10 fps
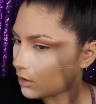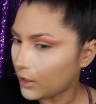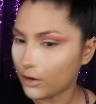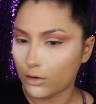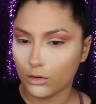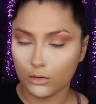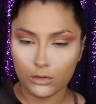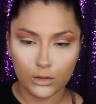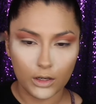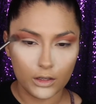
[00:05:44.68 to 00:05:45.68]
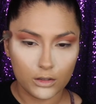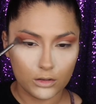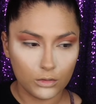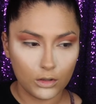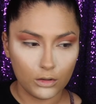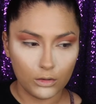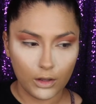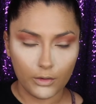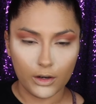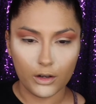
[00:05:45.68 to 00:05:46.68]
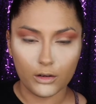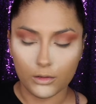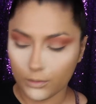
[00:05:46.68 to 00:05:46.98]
I don't know, I just want to do that right now.